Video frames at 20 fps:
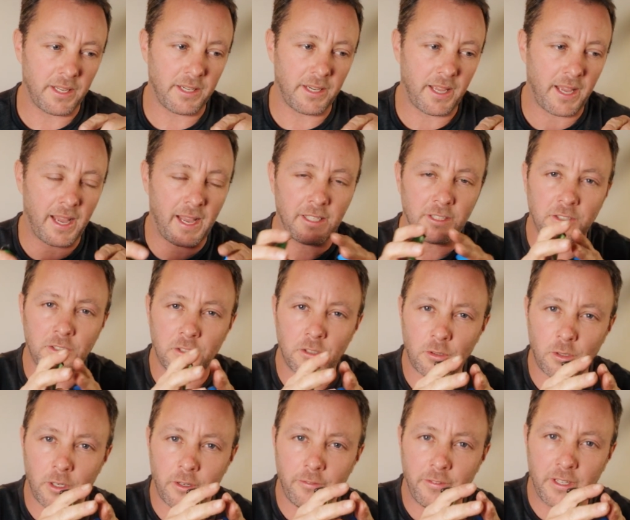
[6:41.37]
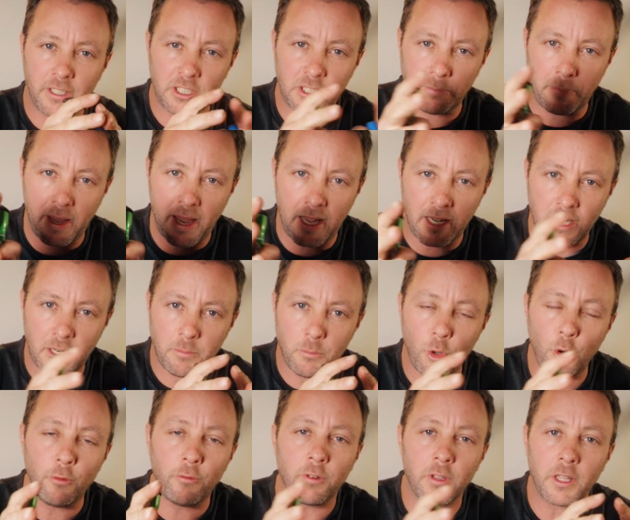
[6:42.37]
has to sort of expand and
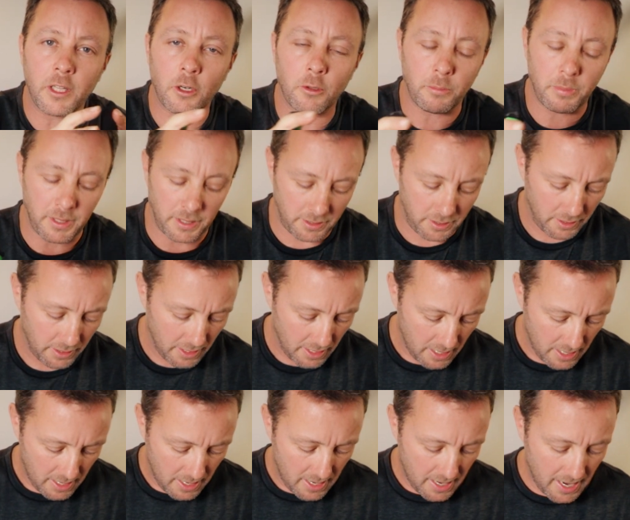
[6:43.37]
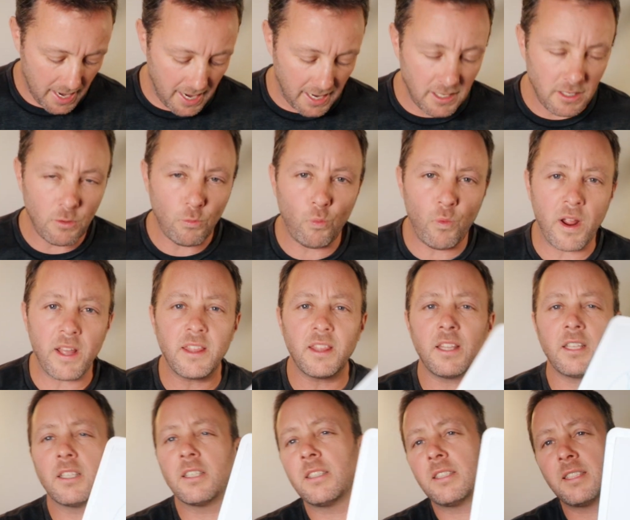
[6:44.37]
move a little bit. And when
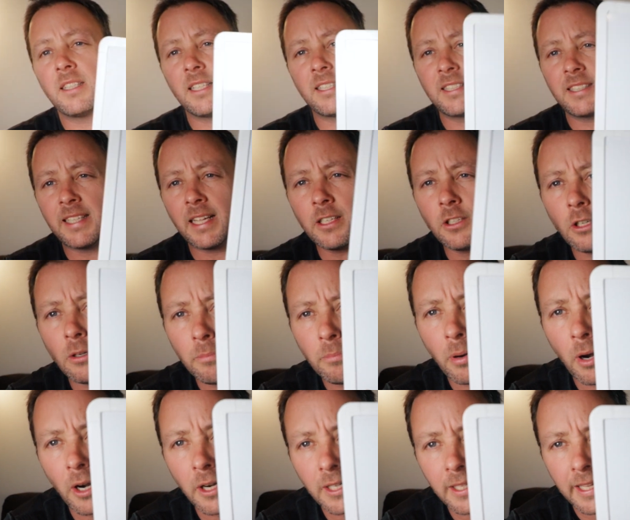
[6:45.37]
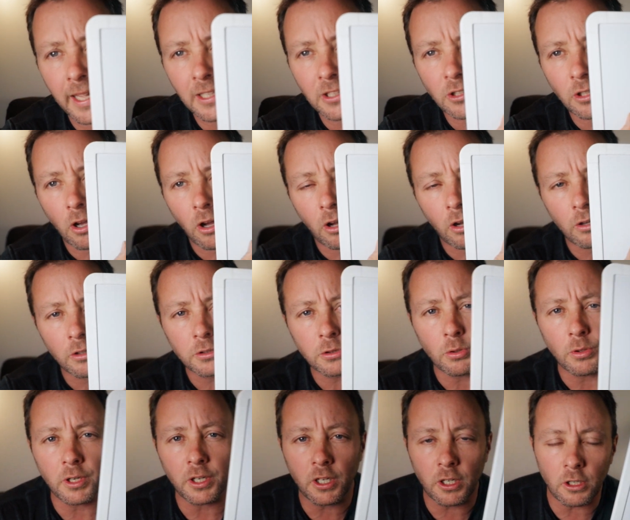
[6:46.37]
the center part gets all
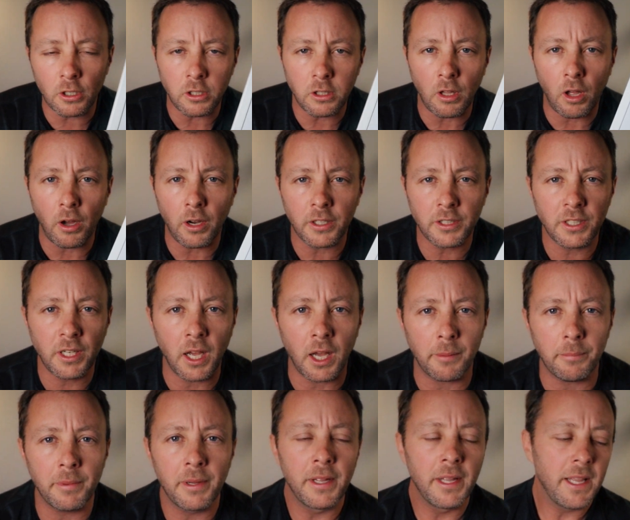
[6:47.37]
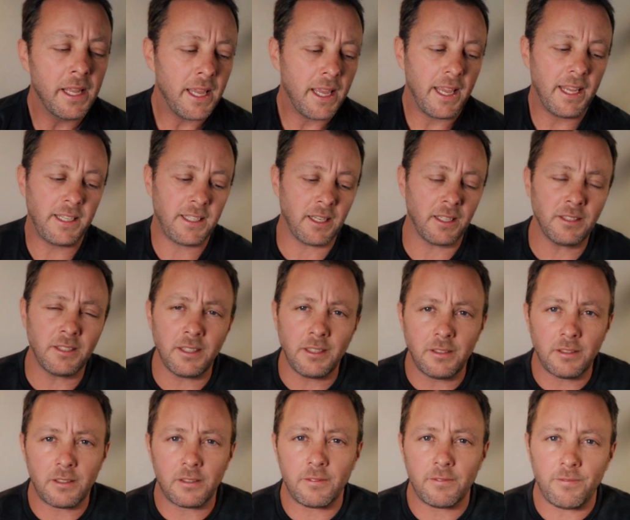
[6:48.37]
sort of clogged up, it
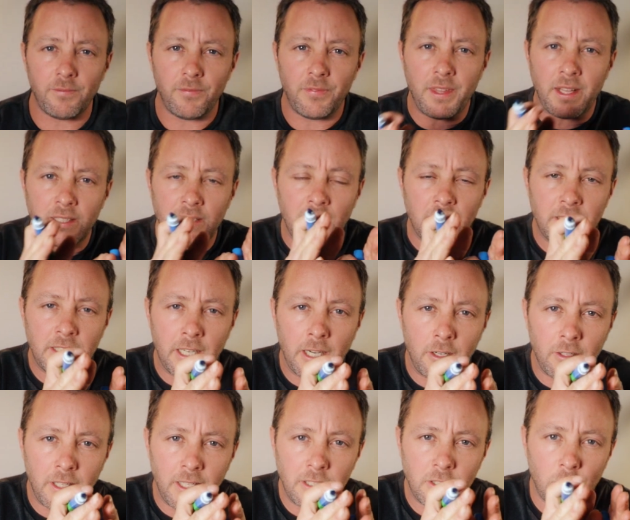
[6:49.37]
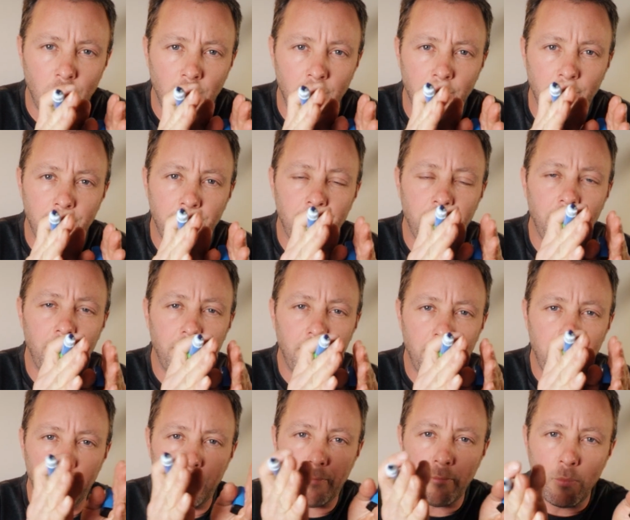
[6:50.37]
doesn't necessarily sort of
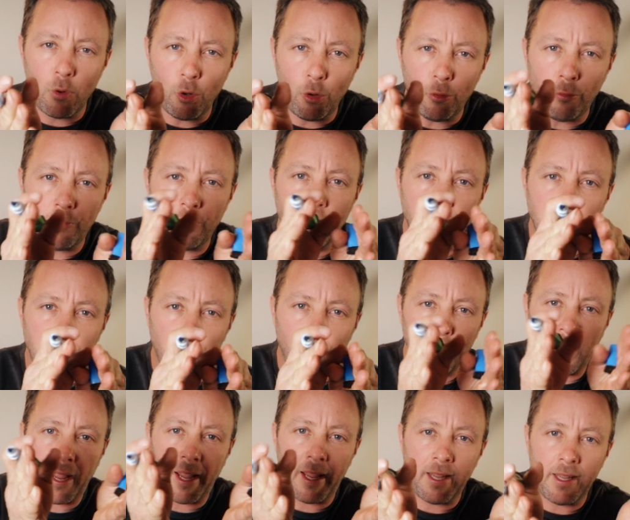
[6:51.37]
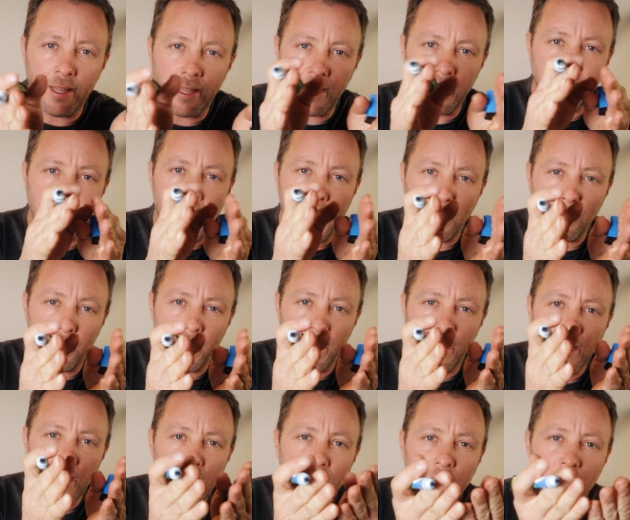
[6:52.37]
move this way and that
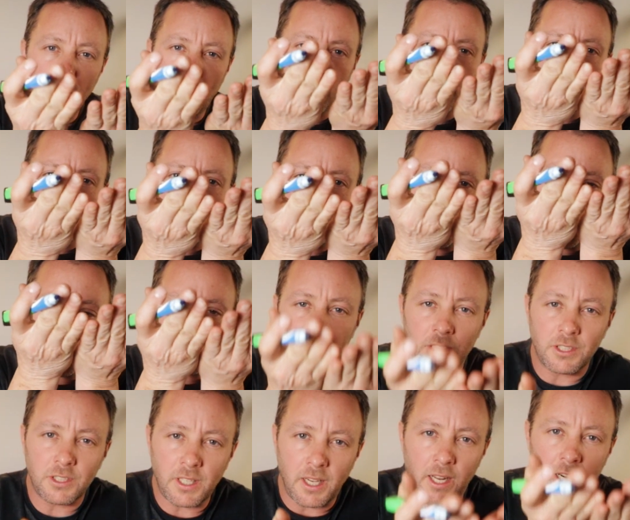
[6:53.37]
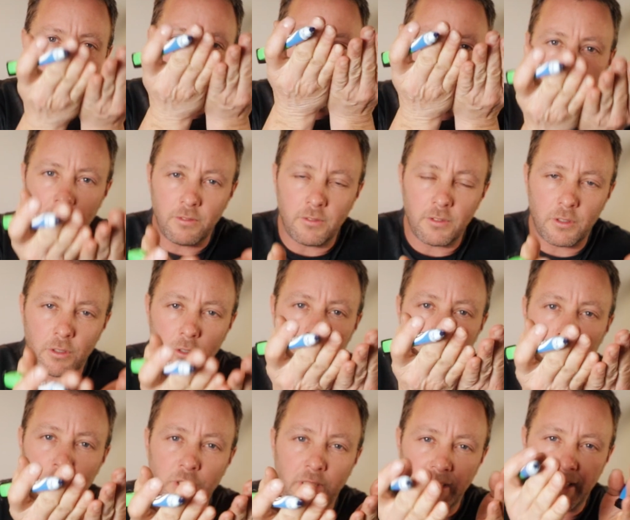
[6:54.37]
way. The whole thing just kind of
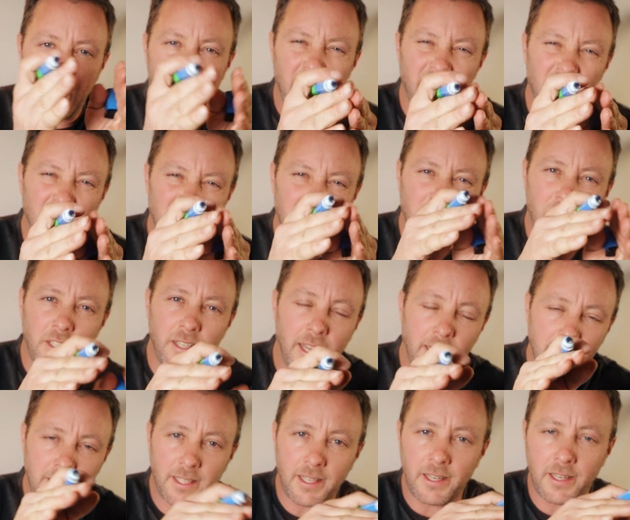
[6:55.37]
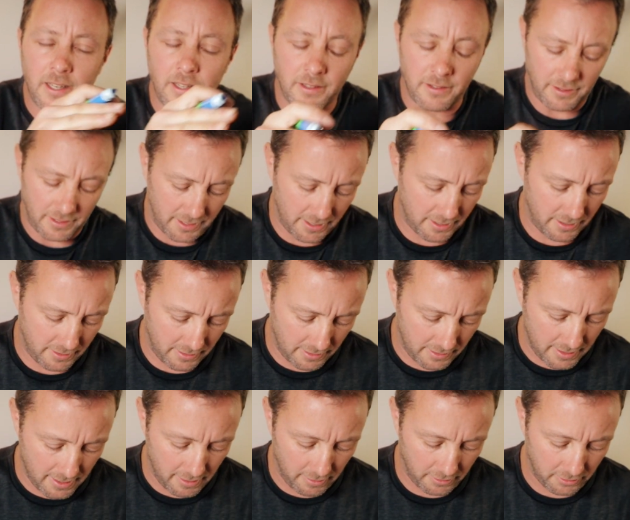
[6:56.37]
goes like that, and it's connected, and
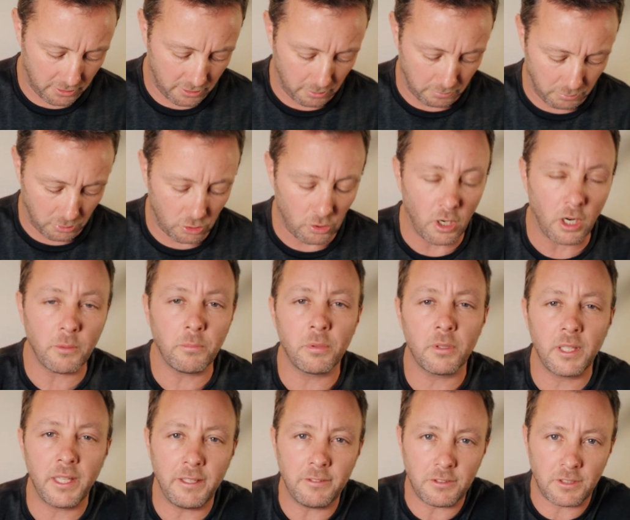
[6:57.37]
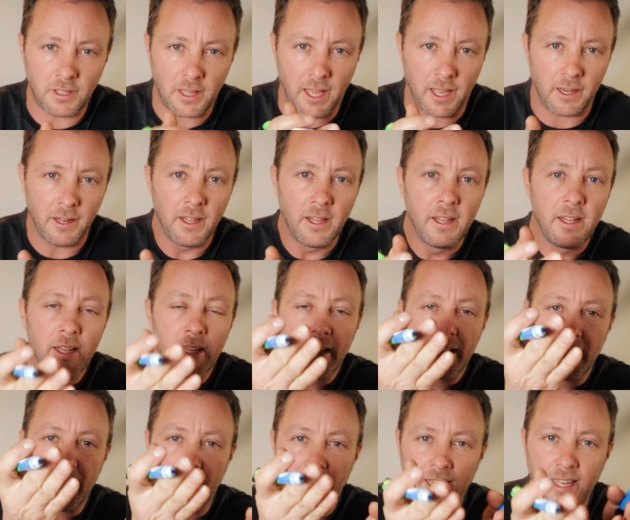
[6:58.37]
there's some strong beliefs that
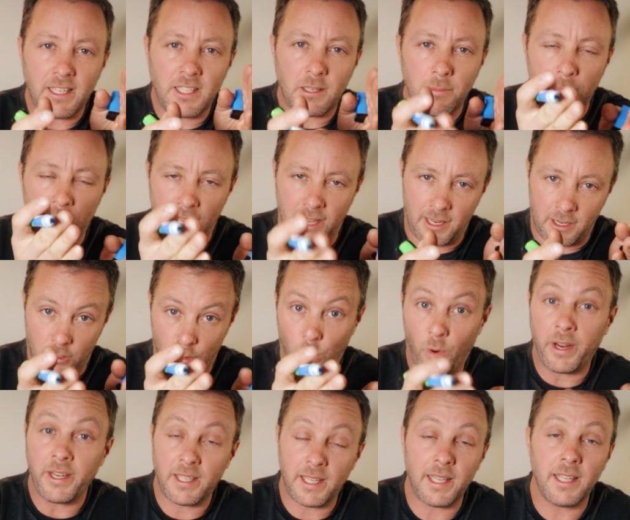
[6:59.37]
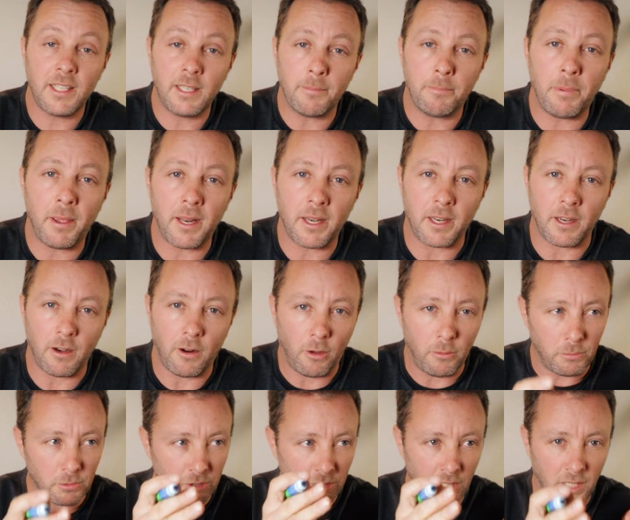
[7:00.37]
they need to be quite independent,
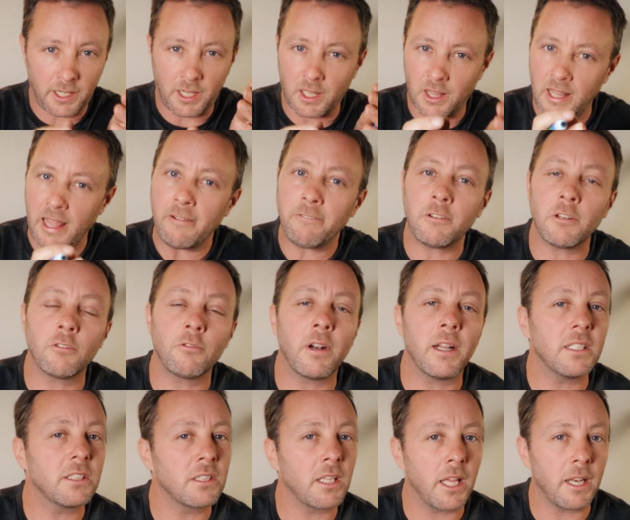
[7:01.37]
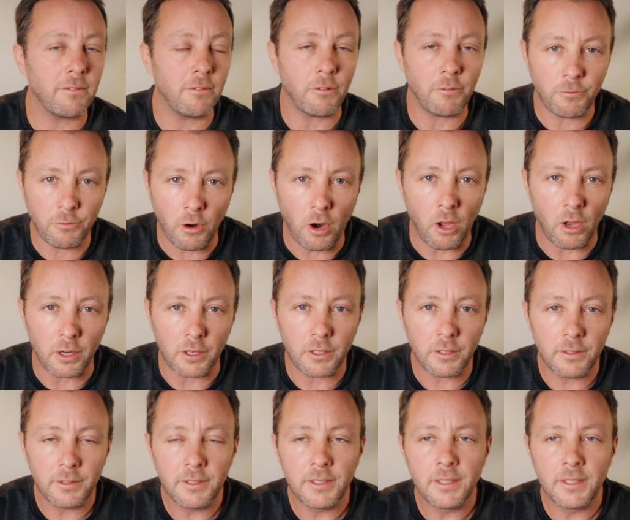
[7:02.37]
almost like a left and right side of a frog.